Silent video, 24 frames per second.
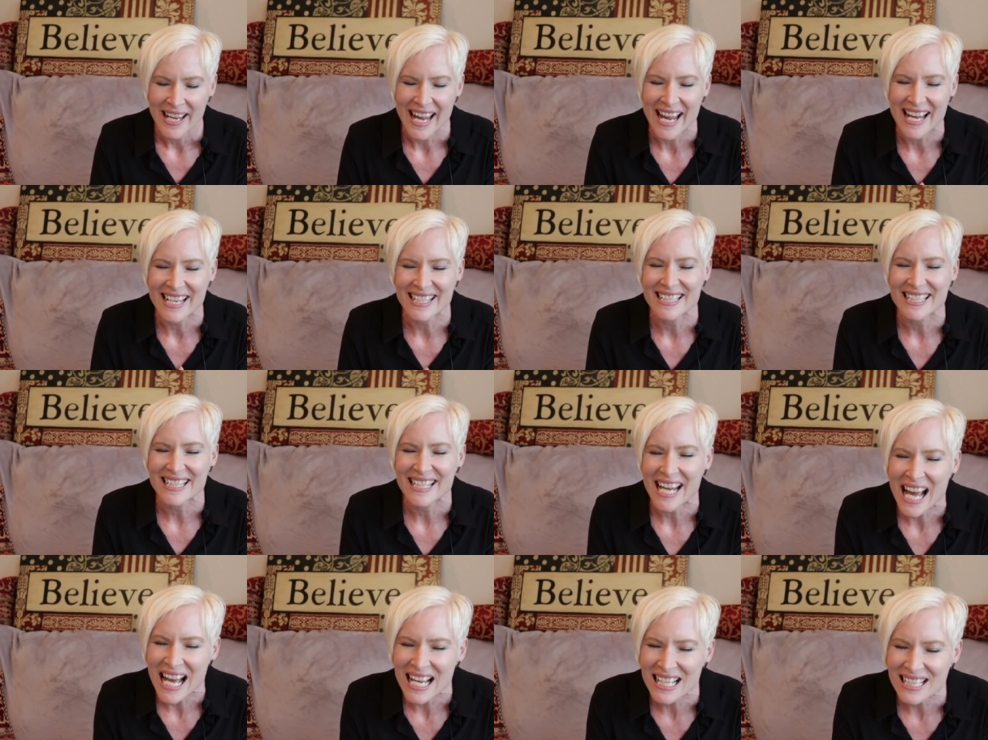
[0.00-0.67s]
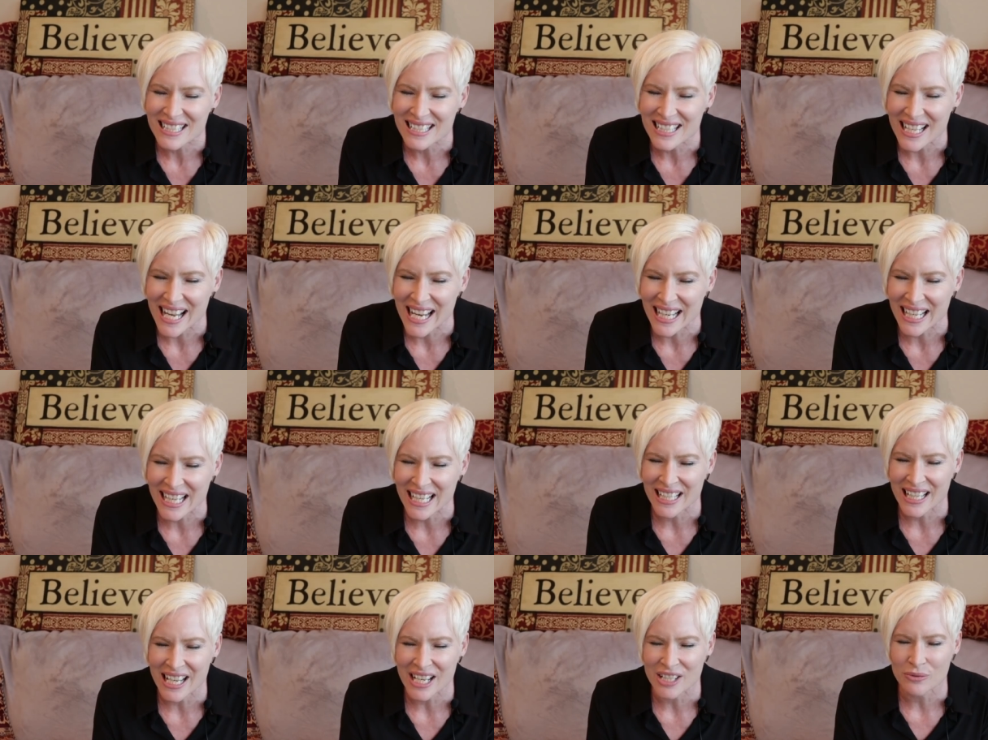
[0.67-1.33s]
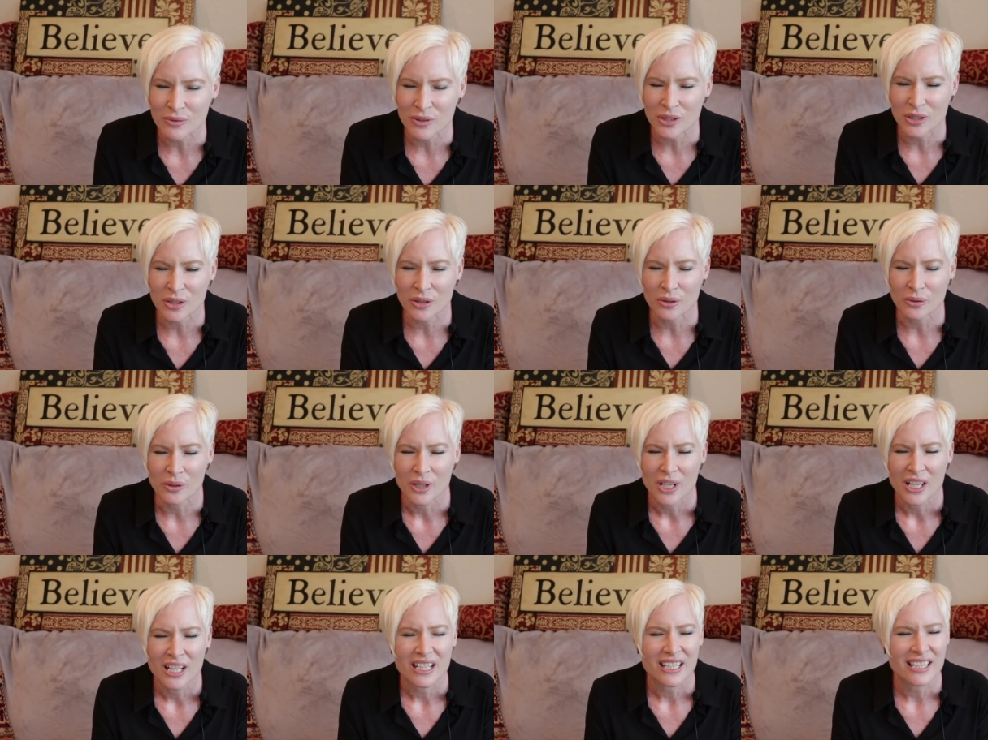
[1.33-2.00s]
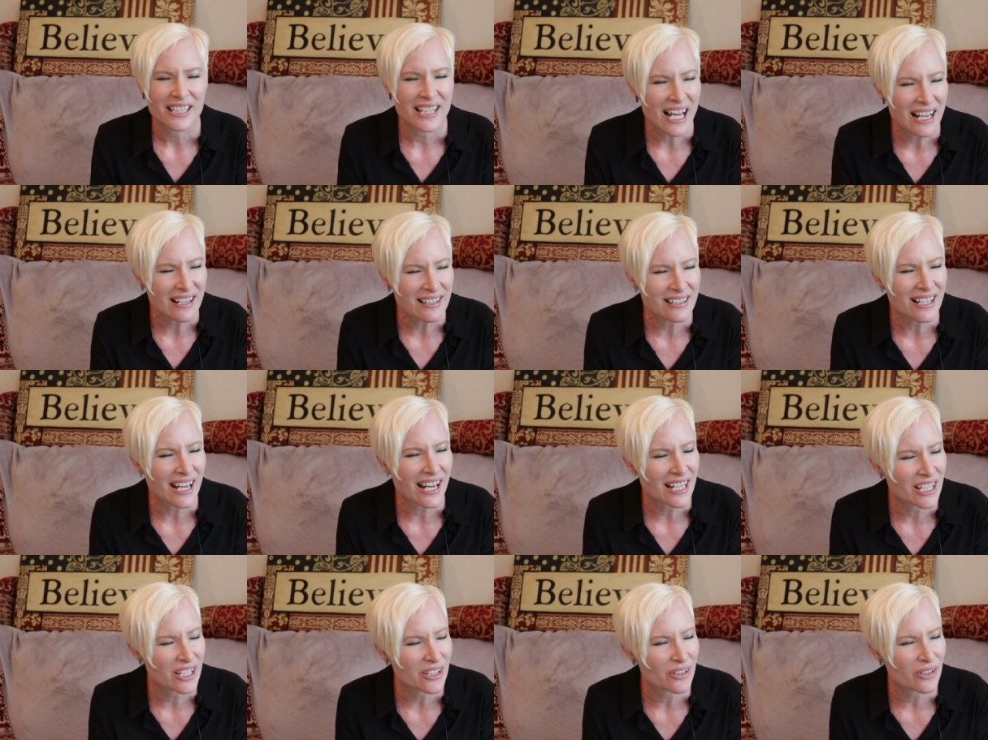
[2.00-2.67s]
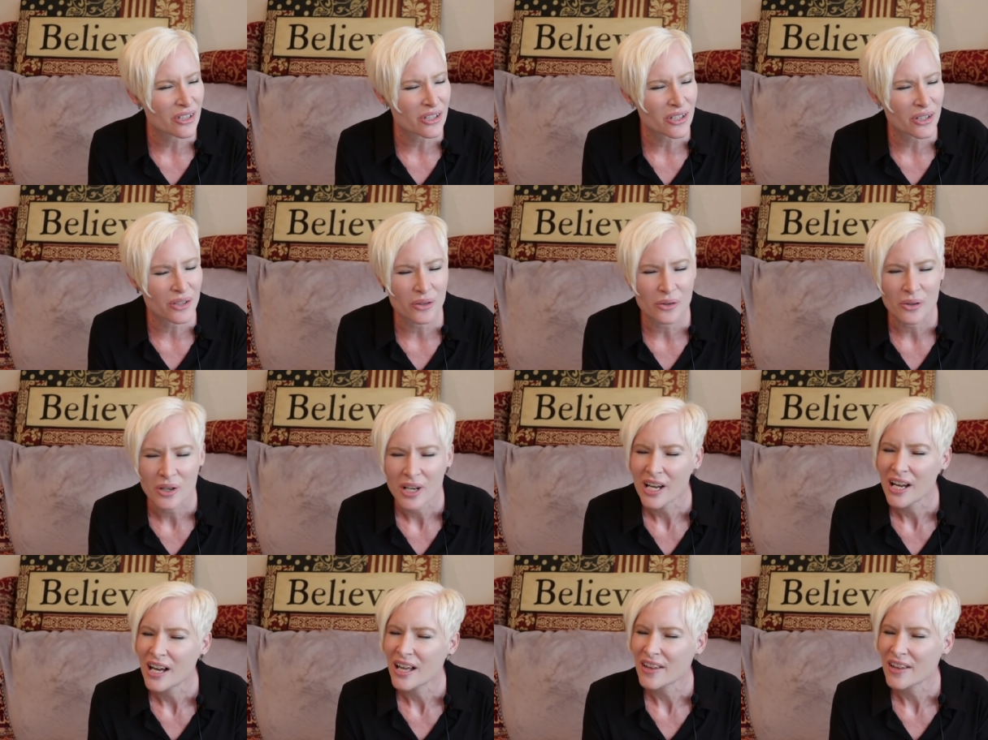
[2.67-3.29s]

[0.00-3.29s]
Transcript: And yes, I connect with you. Yes, I hear you.